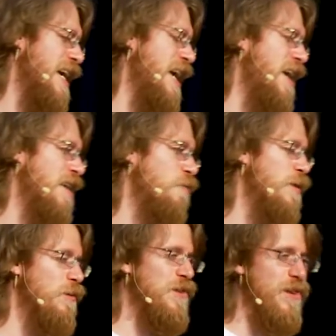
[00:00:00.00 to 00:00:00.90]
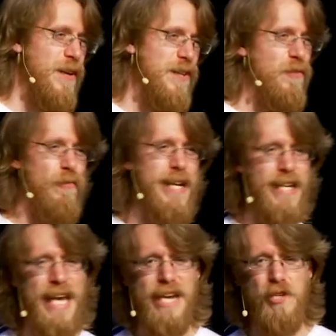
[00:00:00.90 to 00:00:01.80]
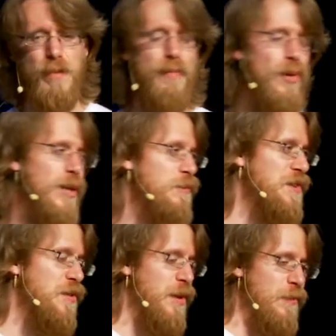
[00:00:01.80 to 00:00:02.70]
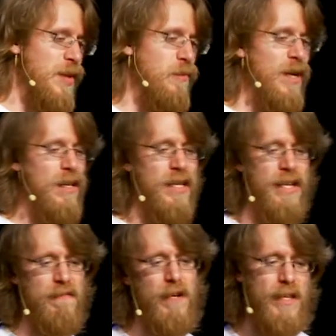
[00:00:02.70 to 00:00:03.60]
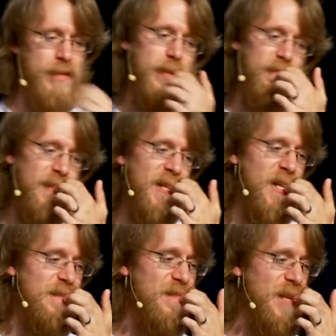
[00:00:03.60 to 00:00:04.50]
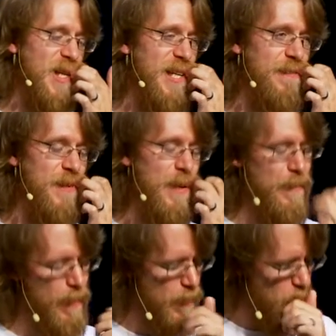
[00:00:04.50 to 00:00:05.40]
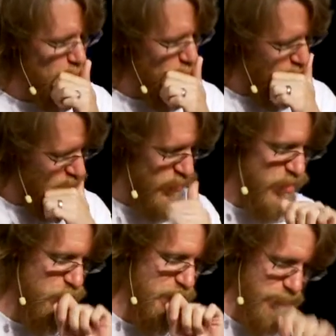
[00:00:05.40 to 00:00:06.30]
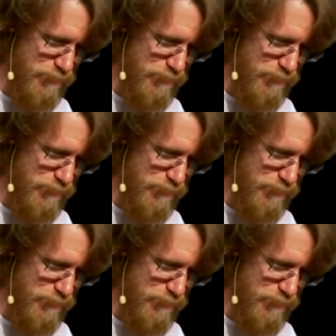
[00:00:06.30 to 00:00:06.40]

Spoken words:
and we were starting to re-engage people, and it was going really well, and it felt like we had fallen off of a cliff. Excuse me.